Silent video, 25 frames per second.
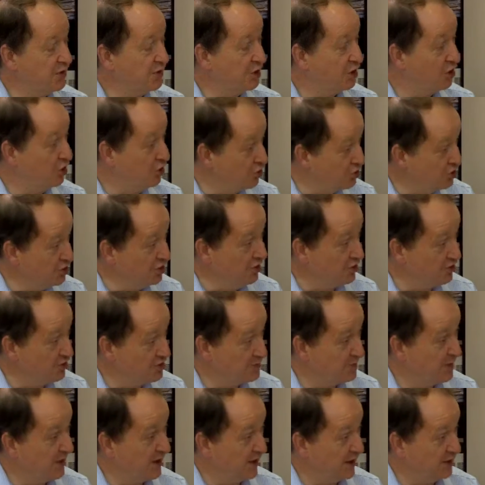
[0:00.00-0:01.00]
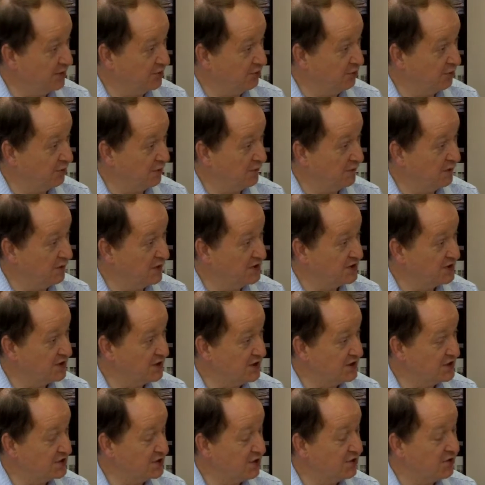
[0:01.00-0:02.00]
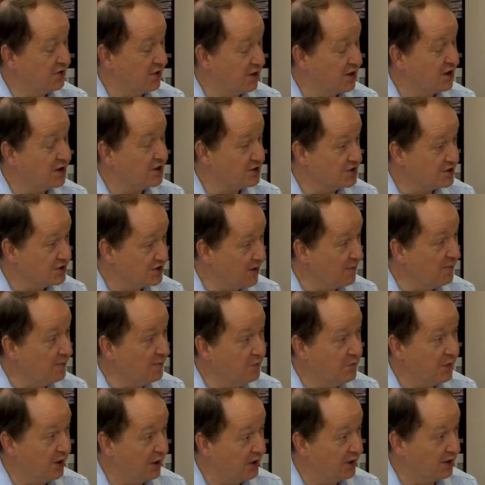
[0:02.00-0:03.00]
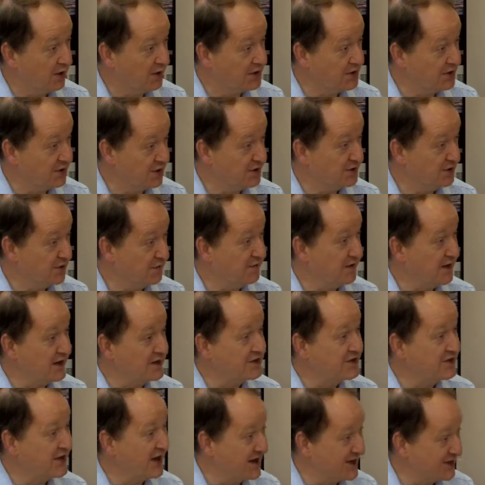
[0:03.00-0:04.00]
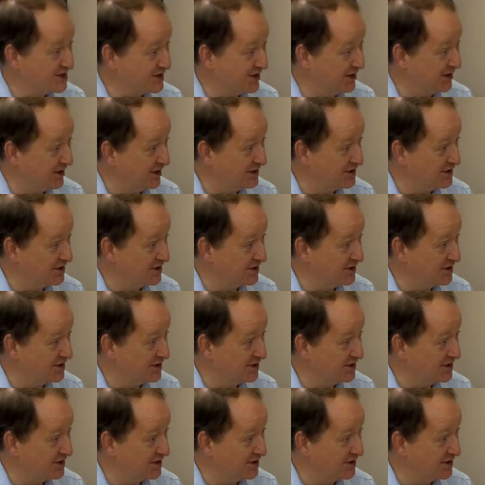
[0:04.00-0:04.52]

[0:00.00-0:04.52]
the good news behind all of this is that there are some bars that are fantastically